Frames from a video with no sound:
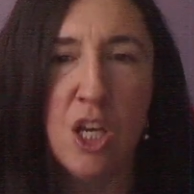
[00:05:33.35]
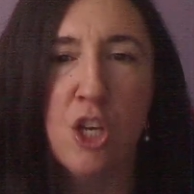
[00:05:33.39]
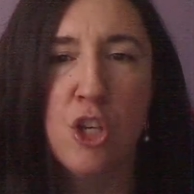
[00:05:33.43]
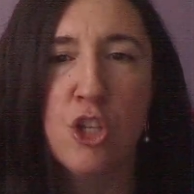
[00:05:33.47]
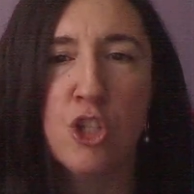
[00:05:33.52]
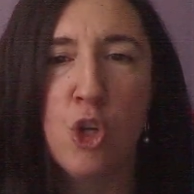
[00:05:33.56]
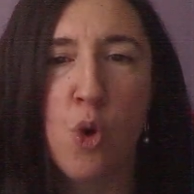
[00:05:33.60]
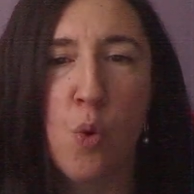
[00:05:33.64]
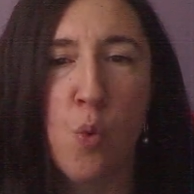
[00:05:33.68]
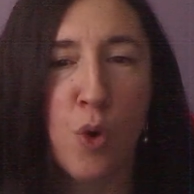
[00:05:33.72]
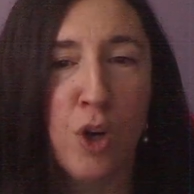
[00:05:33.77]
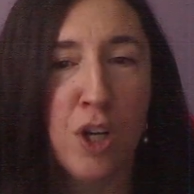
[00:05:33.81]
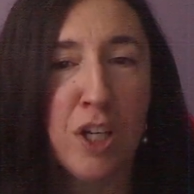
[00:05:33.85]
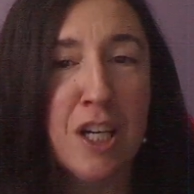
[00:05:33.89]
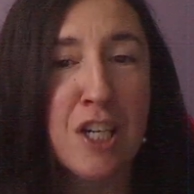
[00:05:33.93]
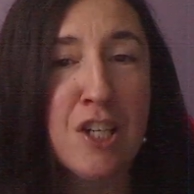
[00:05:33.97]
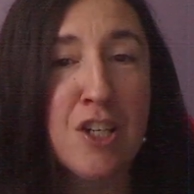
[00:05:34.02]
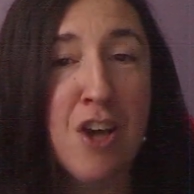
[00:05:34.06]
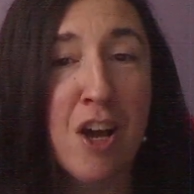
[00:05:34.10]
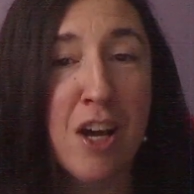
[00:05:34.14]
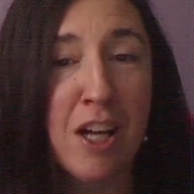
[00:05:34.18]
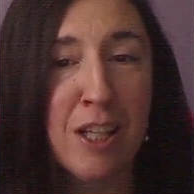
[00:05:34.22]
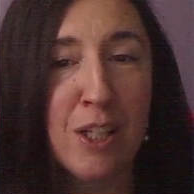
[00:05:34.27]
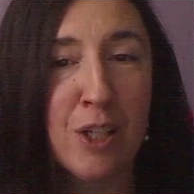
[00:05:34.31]
So we're going to
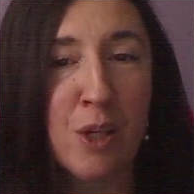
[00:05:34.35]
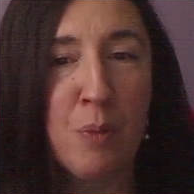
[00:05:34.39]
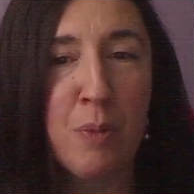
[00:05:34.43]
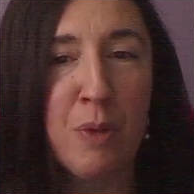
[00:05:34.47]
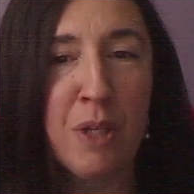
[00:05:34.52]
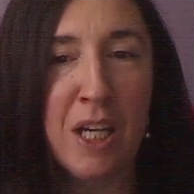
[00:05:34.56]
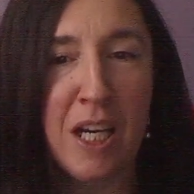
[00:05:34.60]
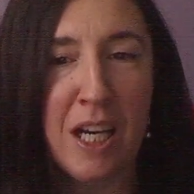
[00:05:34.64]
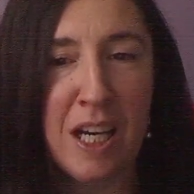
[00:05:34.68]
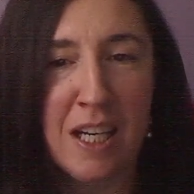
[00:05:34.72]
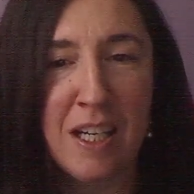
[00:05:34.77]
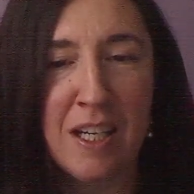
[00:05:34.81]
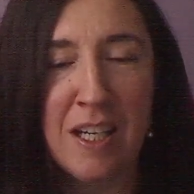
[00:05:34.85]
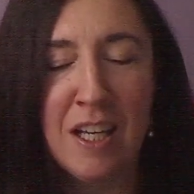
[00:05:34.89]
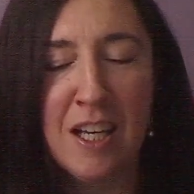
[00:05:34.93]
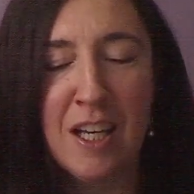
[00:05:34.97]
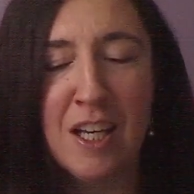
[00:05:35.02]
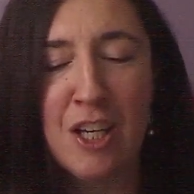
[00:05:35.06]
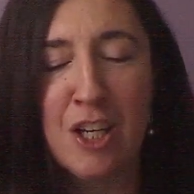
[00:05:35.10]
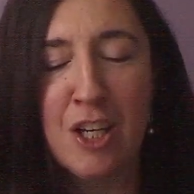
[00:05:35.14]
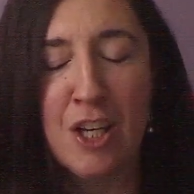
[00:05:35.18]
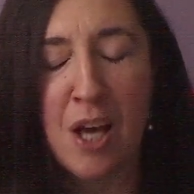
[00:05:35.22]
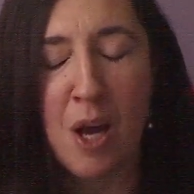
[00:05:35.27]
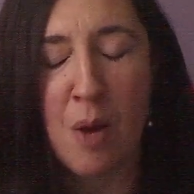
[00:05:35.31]
talk a little bit
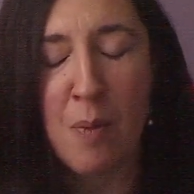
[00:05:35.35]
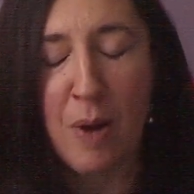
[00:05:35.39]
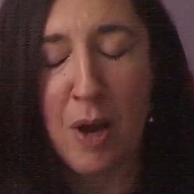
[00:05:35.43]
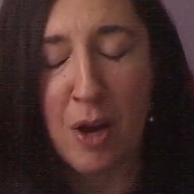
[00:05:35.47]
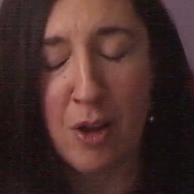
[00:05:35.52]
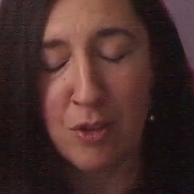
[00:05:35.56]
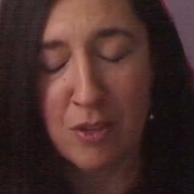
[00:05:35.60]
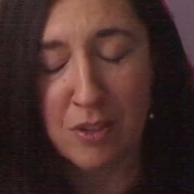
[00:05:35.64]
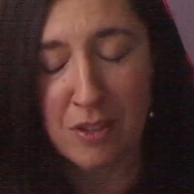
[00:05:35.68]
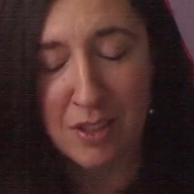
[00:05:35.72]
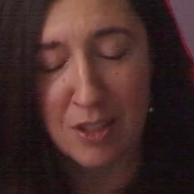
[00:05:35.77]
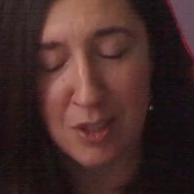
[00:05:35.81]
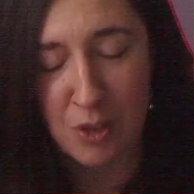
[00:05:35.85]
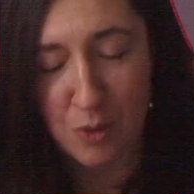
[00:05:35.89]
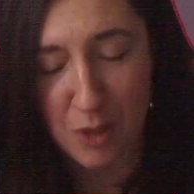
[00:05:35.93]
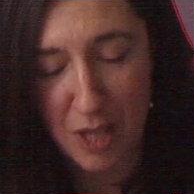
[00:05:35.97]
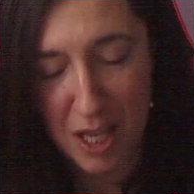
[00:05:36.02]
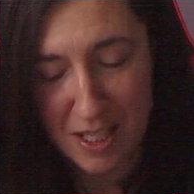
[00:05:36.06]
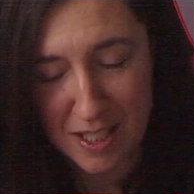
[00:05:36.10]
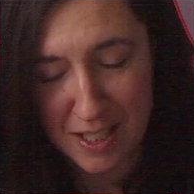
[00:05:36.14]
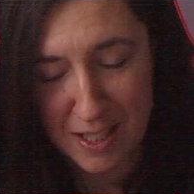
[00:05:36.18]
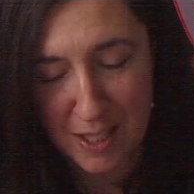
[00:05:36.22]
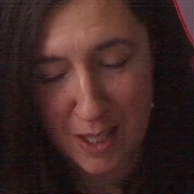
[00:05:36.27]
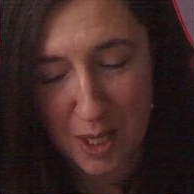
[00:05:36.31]
about, you
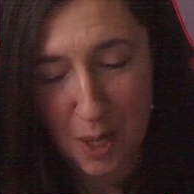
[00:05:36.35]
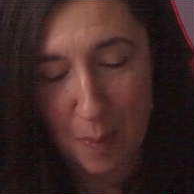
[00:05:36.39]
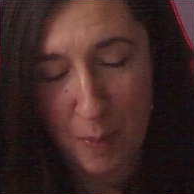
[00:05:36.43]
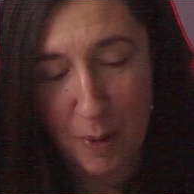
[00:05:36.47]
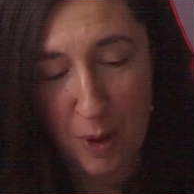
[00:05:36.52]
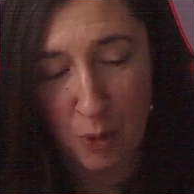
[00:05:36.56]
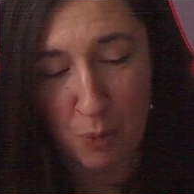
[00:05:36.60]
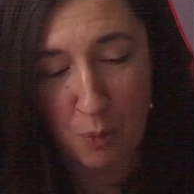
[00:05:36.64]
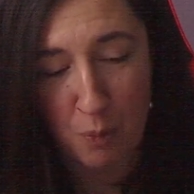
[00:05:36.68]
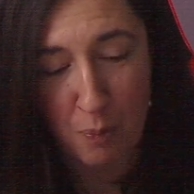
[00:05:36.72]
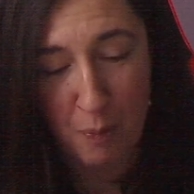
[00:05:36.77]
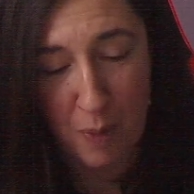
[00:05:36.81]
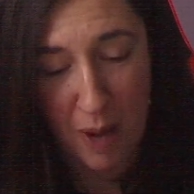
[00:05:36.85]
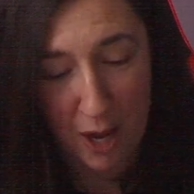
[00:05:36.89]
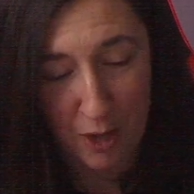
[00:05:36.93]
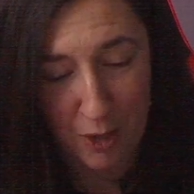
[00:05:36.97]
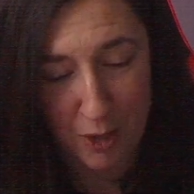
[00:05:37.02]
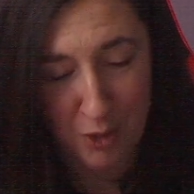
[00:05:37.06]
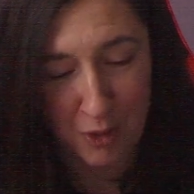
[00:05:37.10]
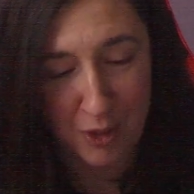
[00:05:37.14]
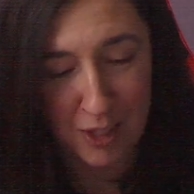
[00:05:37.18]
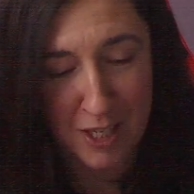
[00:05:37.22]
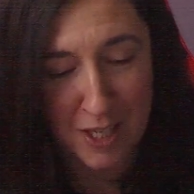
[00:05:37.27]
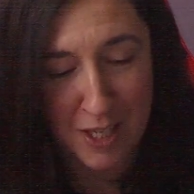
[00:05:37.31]
guessed it, about
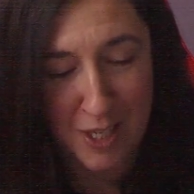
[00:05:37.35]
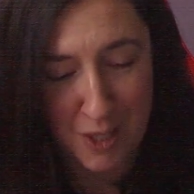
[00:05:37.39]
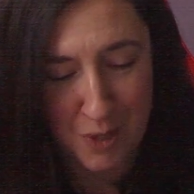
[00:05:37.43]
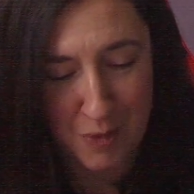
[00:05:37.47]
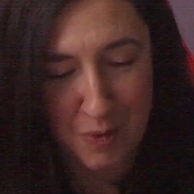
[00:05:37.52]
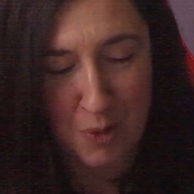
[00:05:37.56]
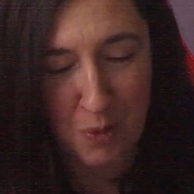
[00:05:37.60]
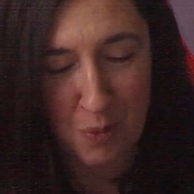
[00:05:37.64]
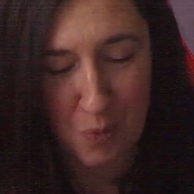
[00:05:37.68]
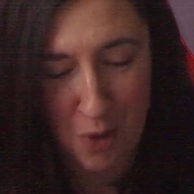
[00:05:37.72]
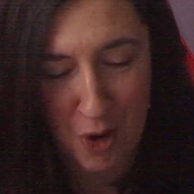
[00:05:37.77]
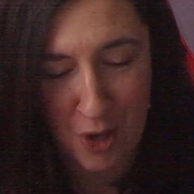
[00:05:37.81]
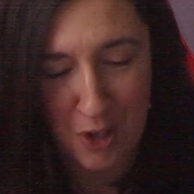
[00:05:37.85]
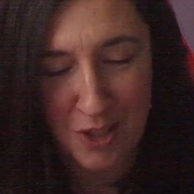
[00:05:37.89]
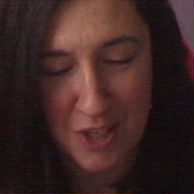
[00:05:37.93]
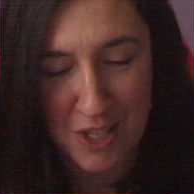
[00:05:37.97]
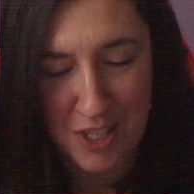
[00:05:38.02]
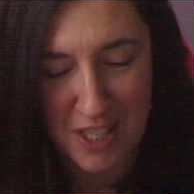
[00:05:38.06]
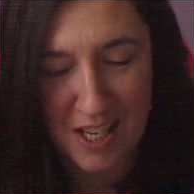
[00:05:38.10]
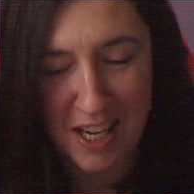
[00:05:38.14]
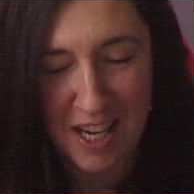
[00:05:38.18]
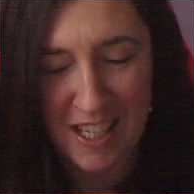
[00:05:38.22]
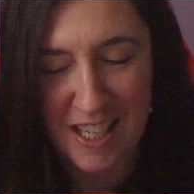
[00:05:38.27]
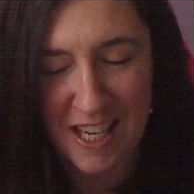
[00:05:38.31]
boundaries with water
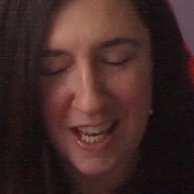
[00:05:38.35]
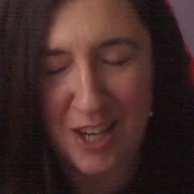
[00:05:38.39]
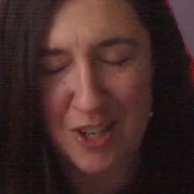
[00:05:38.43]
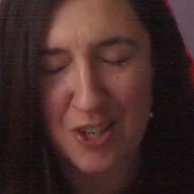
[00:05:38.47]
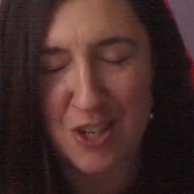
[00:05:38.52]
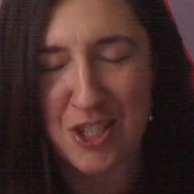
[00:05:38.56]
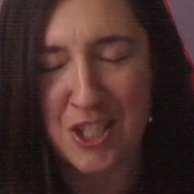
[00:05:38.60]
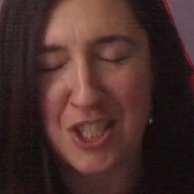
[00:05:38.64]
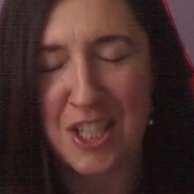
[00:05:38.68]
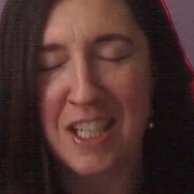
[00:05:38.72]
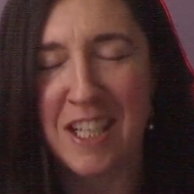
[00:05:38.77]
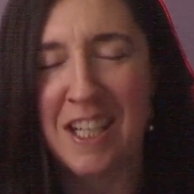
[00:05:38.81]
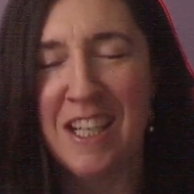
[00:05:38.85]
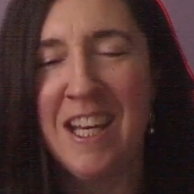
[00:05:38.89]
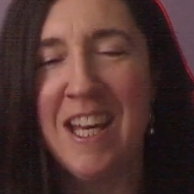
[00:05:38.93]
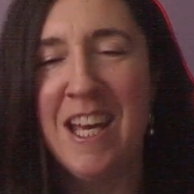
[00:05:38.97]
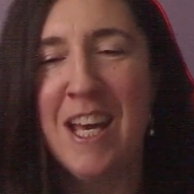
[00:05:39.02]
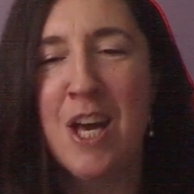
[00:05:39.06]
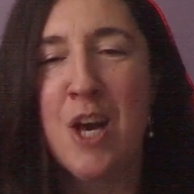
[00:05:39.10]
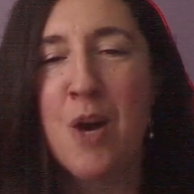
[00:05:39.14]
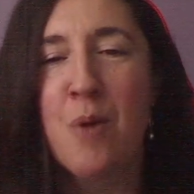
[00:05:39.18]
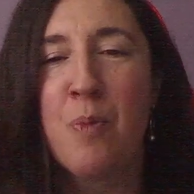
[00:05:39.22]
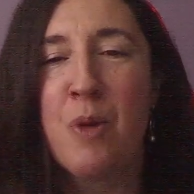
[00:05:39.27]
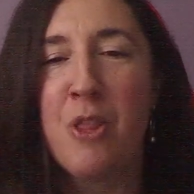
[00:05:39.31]
sign energy,
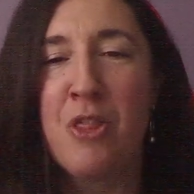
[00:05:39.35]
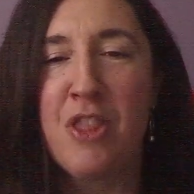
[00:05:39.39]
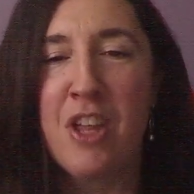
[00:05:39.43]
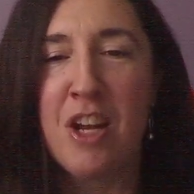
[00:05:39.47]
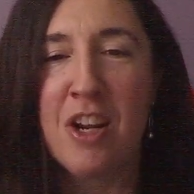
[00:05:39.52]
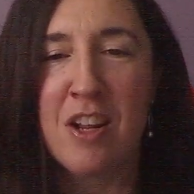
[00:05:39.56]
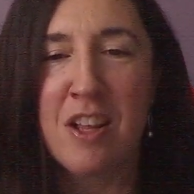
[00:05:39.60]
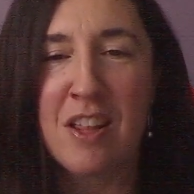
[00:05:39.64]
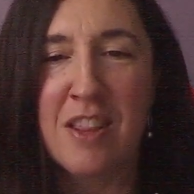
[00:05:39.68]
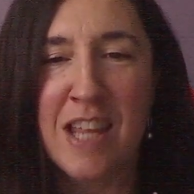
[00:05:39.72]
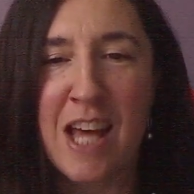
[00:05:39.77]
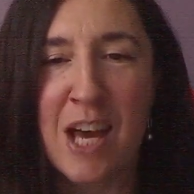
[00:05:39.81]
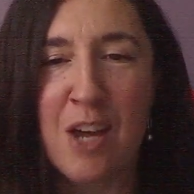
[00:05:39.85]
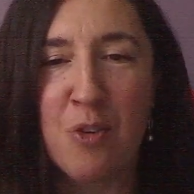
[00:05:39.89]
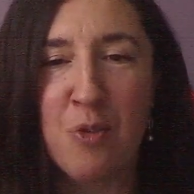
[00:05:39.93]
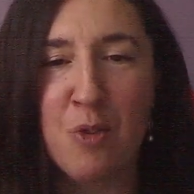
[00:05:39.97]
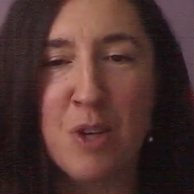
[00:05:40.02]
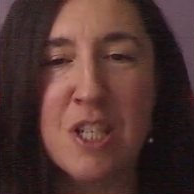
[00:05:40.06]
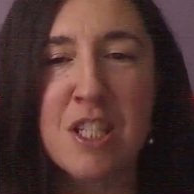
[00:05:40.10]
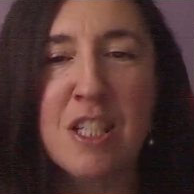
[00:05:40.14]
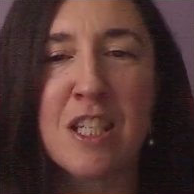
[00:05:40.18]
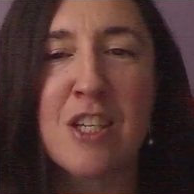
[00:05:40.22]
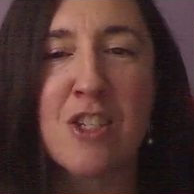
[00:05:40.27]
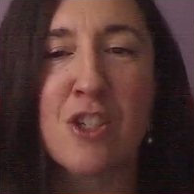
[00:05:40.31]
but that
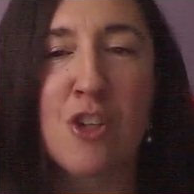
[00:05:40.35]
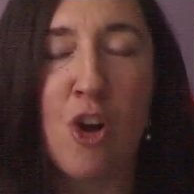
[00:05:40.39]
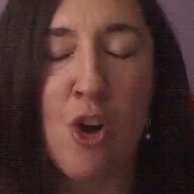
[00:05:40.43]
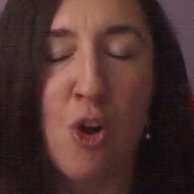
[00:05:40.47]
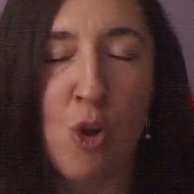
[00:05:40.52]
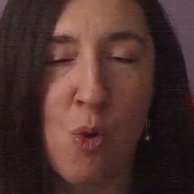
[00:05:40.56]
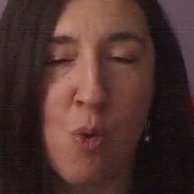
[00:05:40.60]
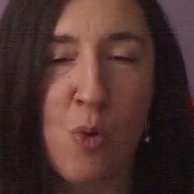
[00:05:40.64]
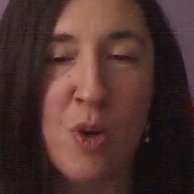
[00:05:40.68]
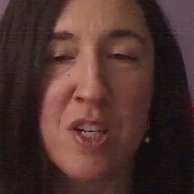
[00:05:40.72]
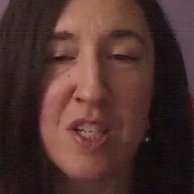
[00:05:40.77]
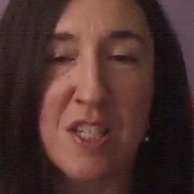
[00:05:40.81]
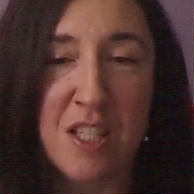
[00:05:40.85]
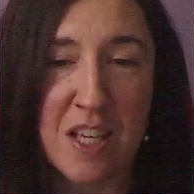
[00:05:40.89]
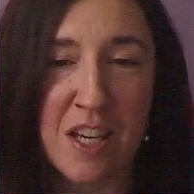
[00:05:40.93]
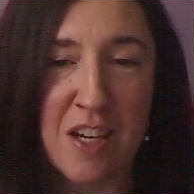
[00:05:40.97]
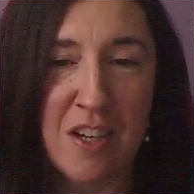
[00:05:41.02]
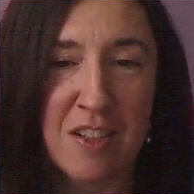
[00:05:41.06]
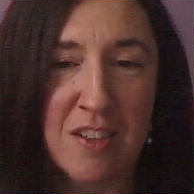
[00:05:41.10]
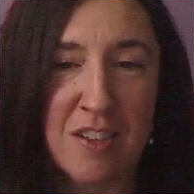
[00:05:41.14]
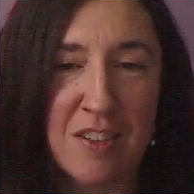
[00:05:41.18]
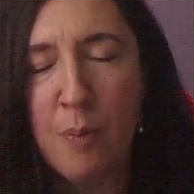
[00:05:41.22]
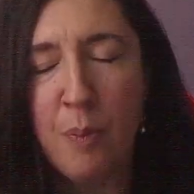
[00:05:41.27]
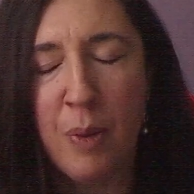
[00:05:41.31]
risk is always there.